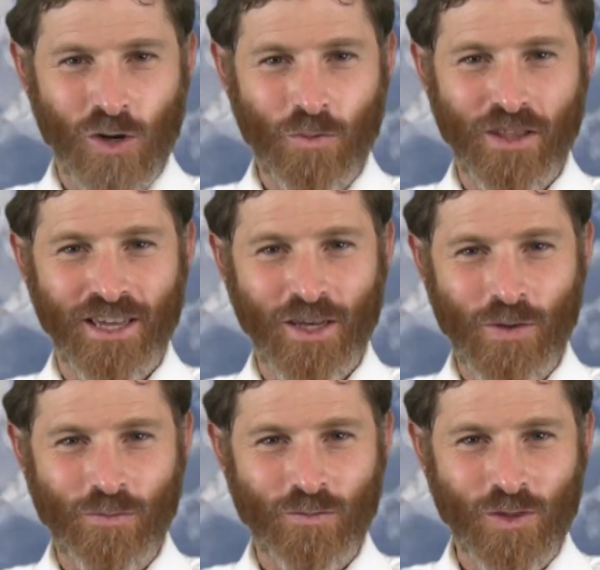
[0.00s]
Shalom
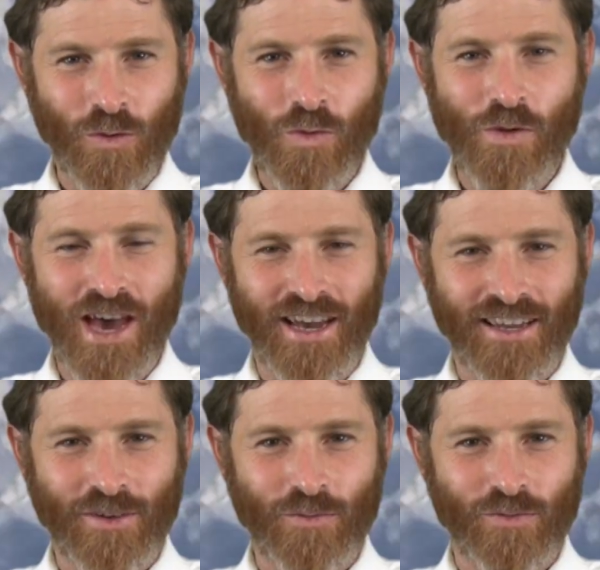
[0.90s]
Aleichem. So we're
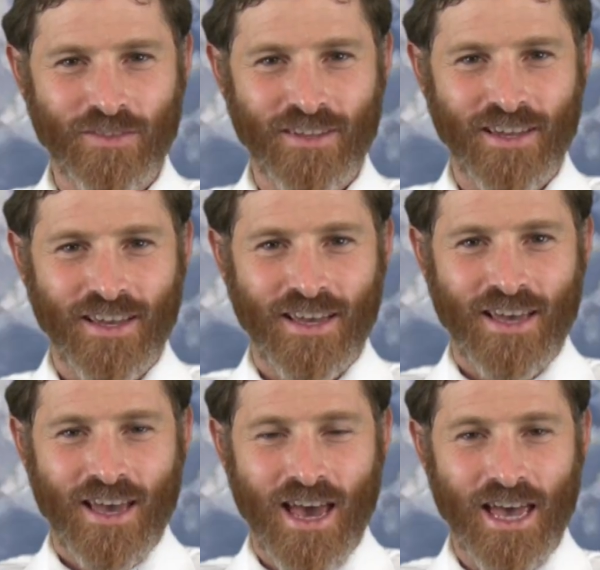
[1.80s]
back.
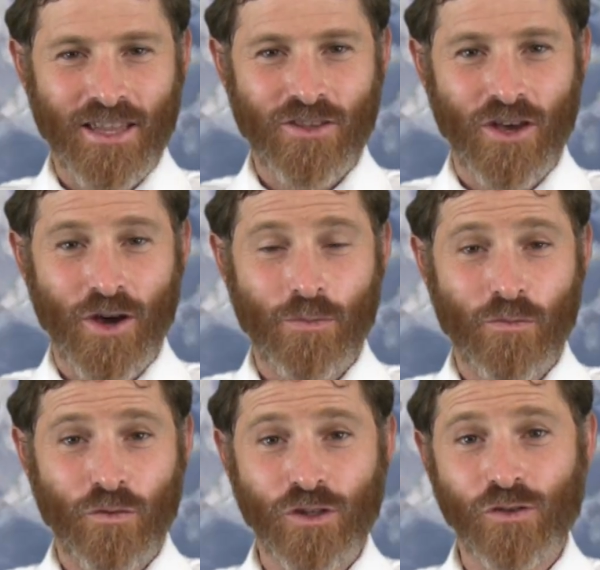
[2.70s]
And
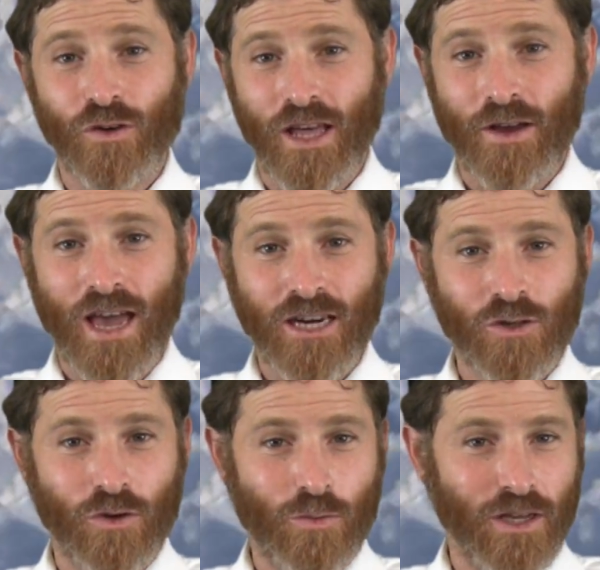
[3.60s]
first of all, I
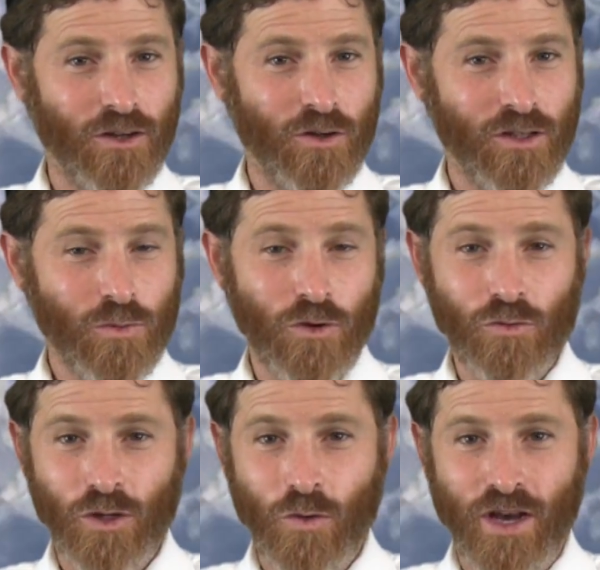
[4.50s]
actually want to make a small
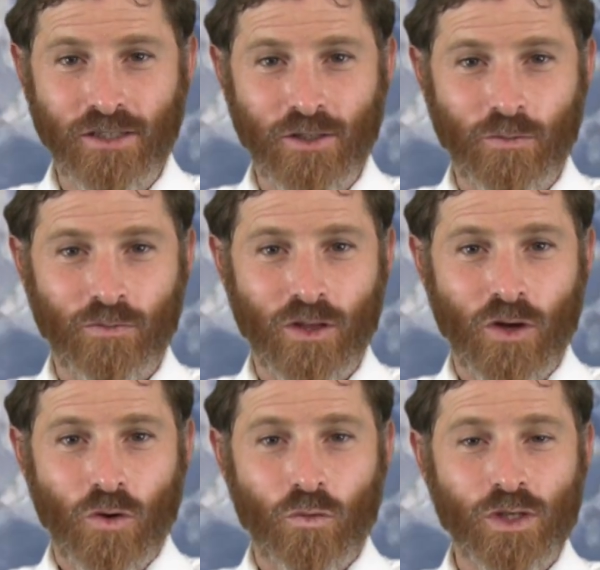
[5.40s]
request.
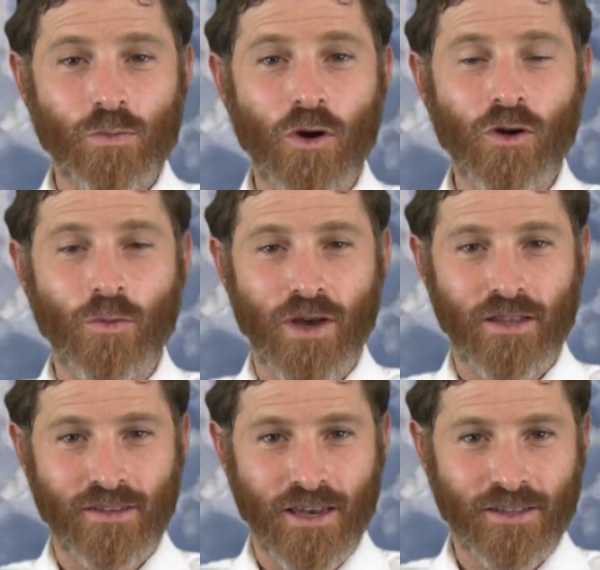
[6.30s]
We spoke
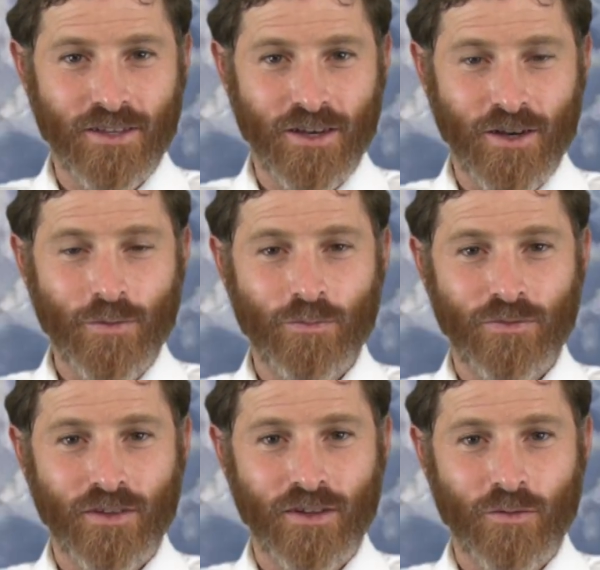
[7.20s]
about the idea
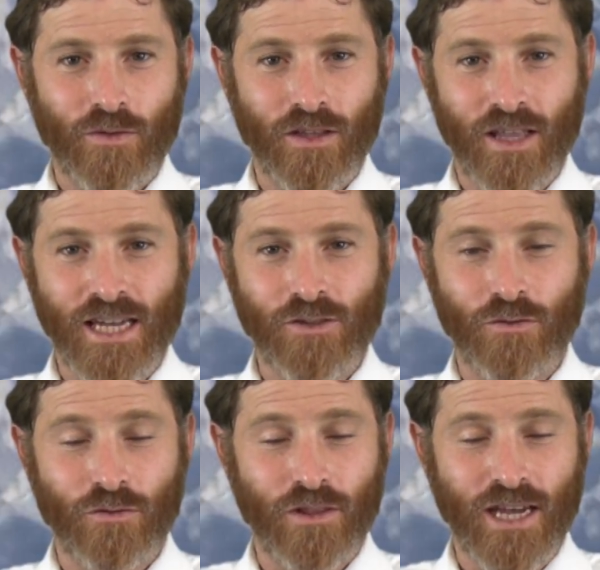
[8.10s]
in the
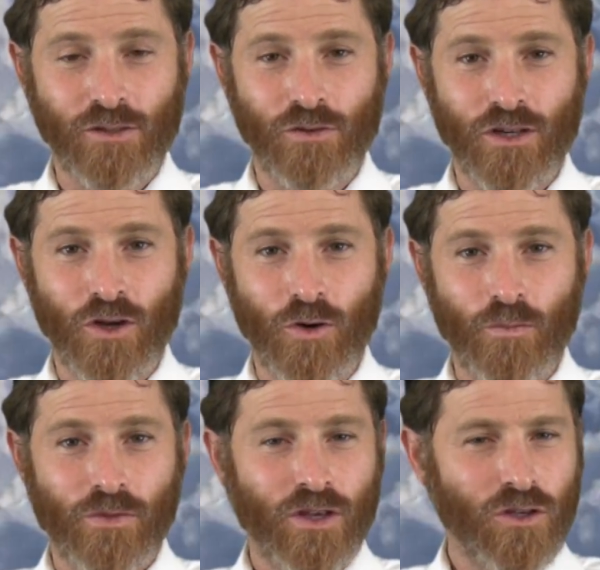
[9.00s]
last video,
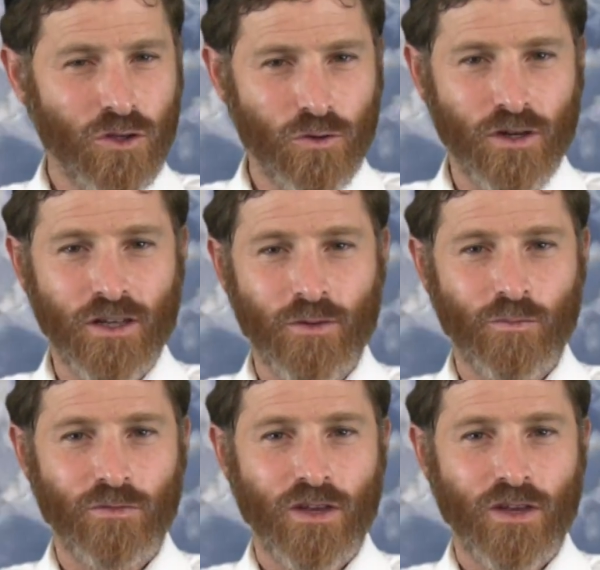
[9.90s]
unity